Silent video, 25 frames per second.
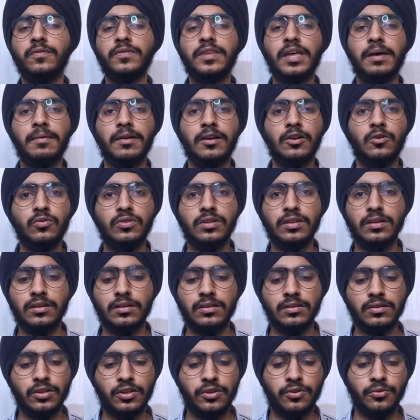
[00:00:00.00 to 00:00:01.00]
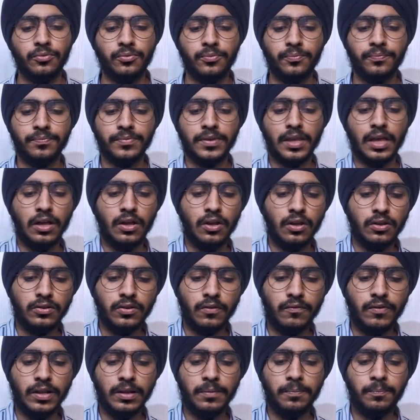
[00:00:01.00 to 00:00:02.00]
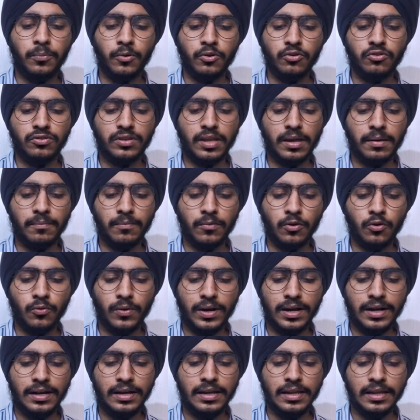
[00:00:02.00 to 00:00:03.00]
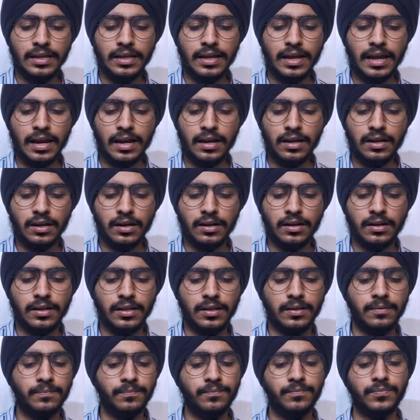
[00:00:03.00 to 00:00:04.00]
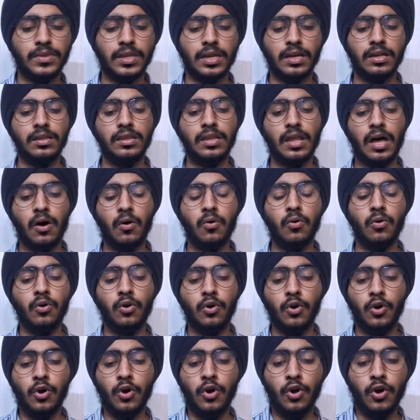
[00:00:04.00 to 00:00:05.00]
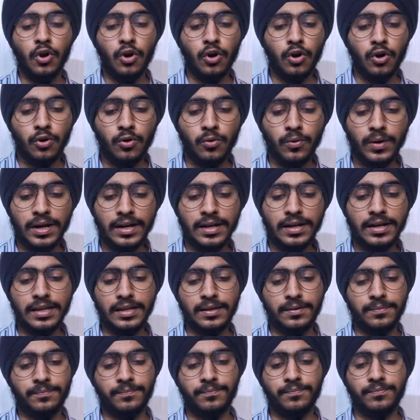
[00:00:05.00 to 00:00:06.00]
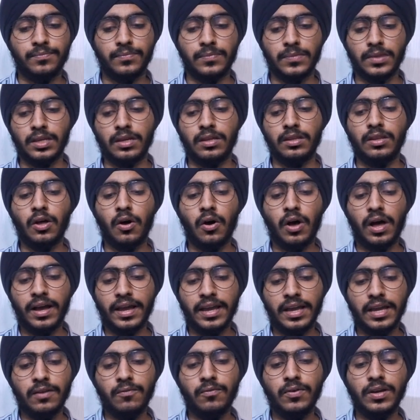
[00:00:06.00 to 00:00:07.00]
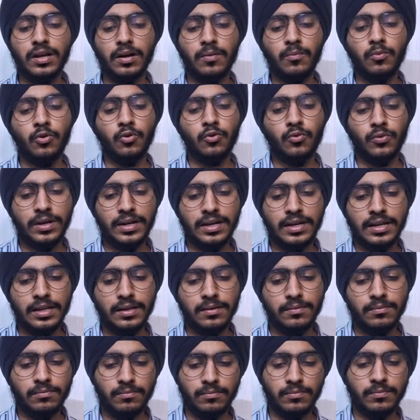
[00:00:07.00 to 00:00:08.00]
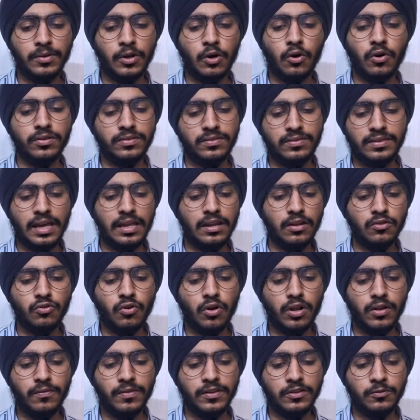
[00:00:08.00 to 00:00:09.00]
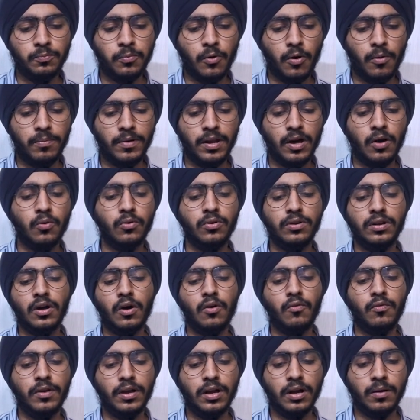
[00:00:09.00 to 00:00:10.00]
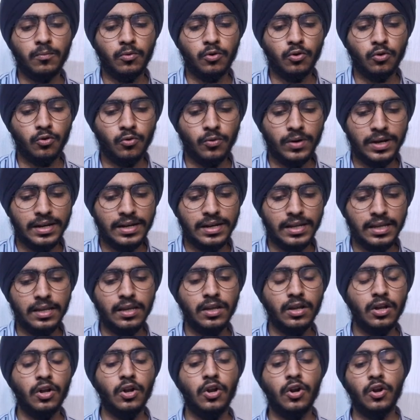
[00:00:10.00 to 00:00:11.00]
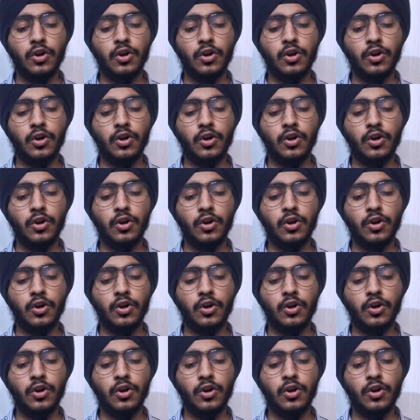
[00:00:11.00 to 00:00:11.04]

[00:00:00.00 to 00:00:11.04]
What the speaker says: of them into the queue. So we'll push them 20 and 30. Now 20. Now again we come to 20 because 10 is always popped out. Now we come to 20.